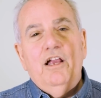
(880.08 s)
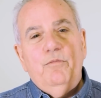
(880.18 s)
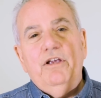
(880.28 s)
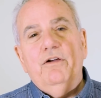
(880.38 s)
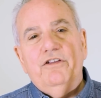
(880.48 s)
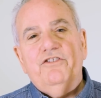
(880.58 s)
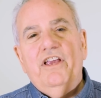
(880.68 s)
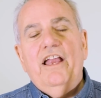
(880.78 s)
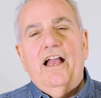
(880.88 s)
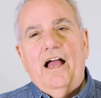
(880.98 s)
because
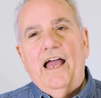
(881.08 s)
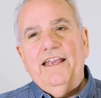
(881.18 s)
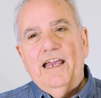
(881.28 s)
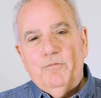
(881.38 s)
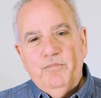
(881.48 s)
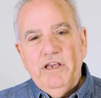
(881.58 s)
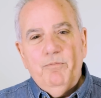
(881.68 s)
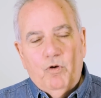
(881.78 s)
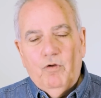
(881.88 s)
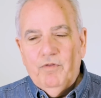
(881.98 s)
I get
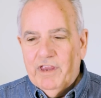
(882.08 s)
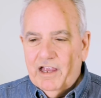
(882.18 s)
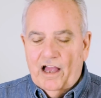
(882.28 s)
people